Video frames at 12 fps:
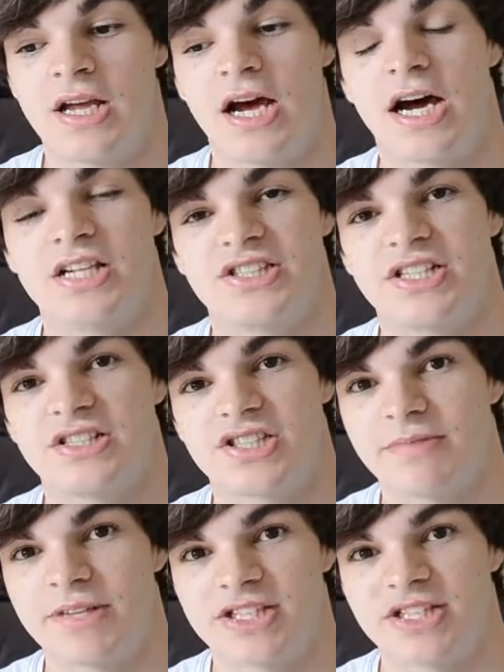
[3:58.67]
So you can
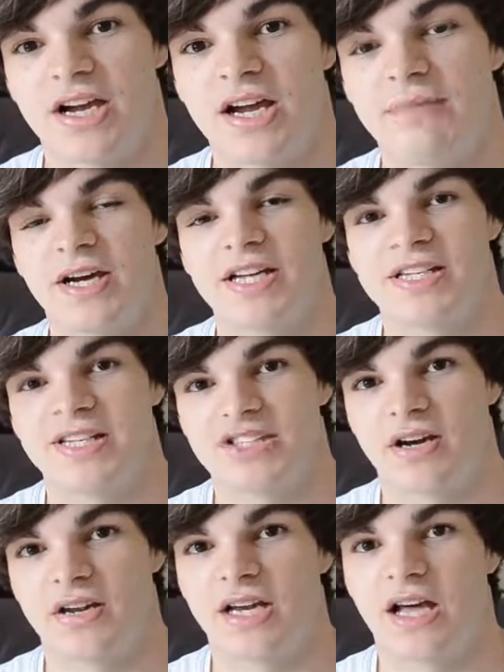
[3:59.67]
summon this guy
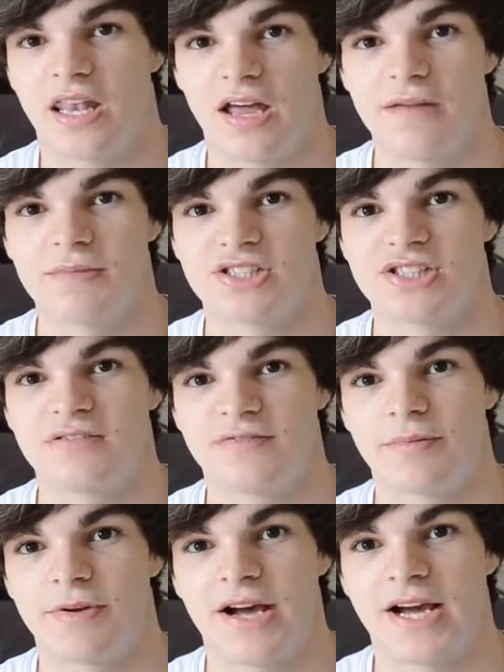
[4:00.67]
discarding a light monster
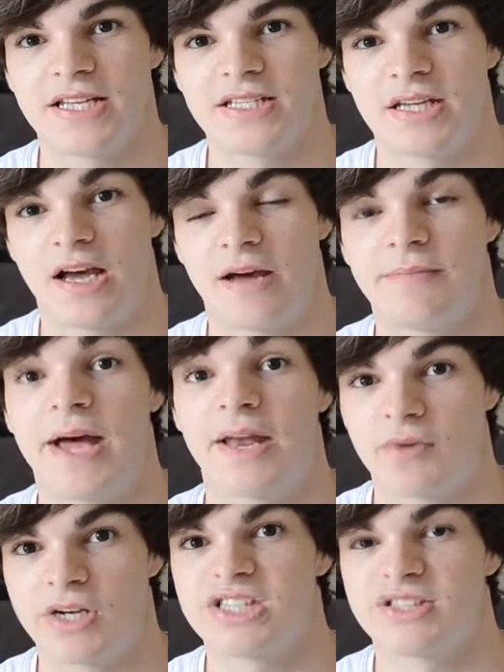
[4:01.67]
from your hand, and
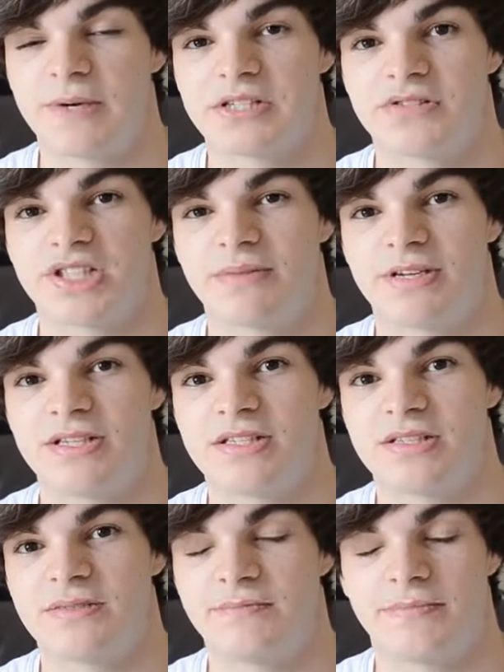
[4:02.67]
when it's special summoned
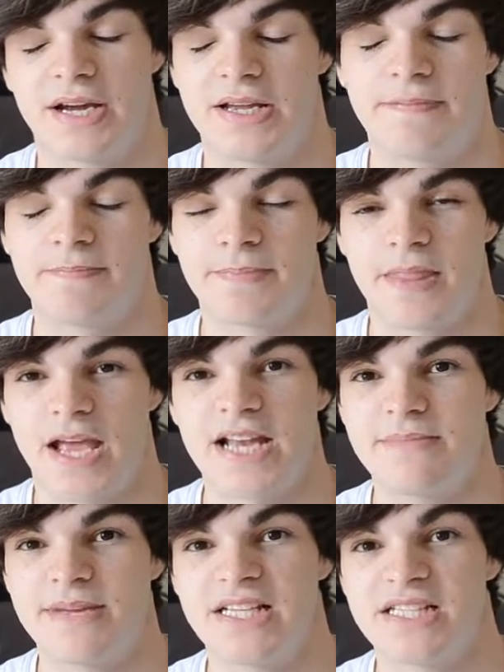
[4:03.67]
by any
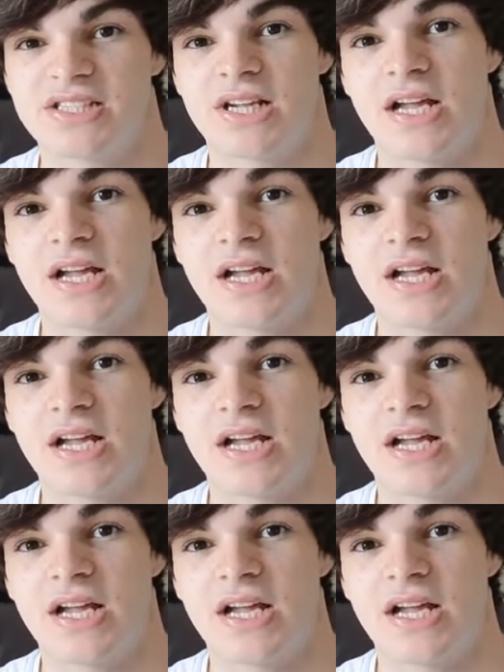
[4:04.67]
means,